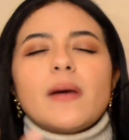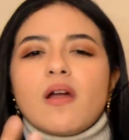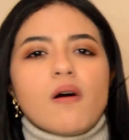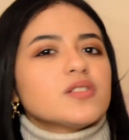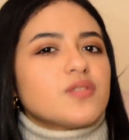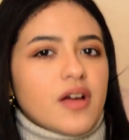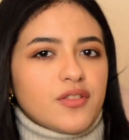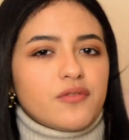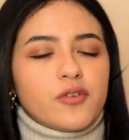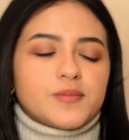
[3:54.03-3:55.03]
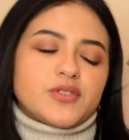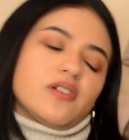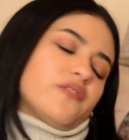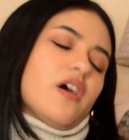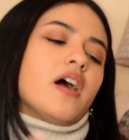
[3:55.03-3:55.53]
but also other forms of
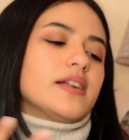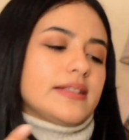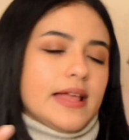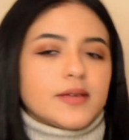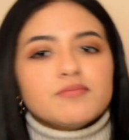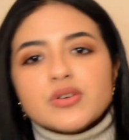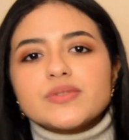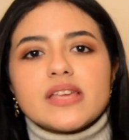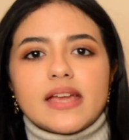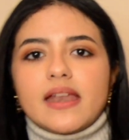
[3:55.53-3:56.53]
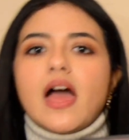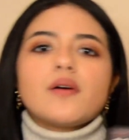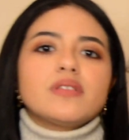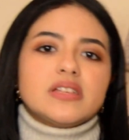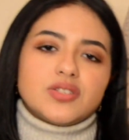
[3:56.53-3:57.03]
art like music and
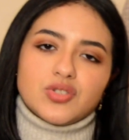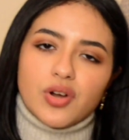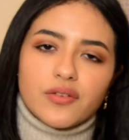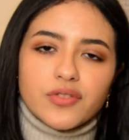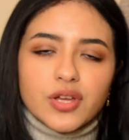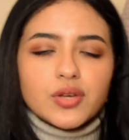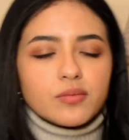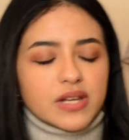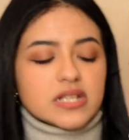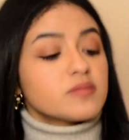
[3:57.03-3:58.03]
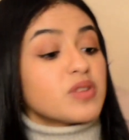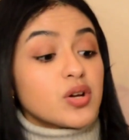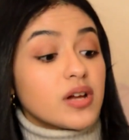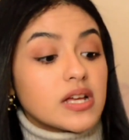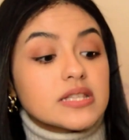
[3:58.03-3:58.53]
how they serve the human
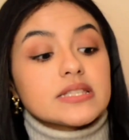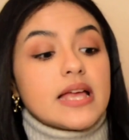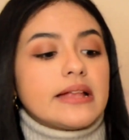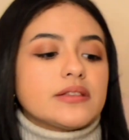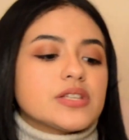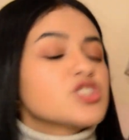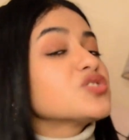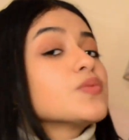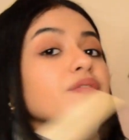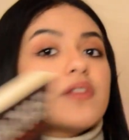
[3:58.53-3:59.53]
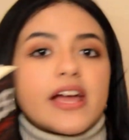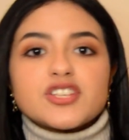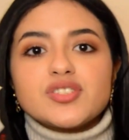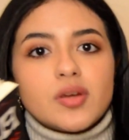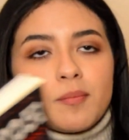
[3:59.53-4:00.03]
experience, and just
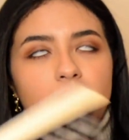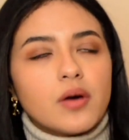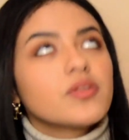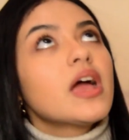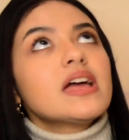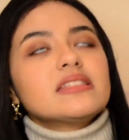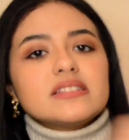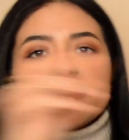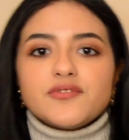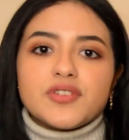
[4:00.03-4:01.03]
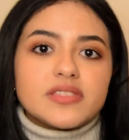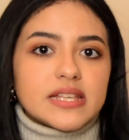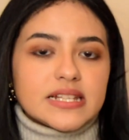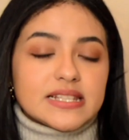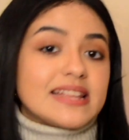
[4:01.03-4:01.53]
reflection about these different
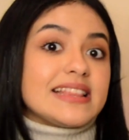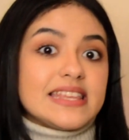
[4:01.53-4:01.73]
things that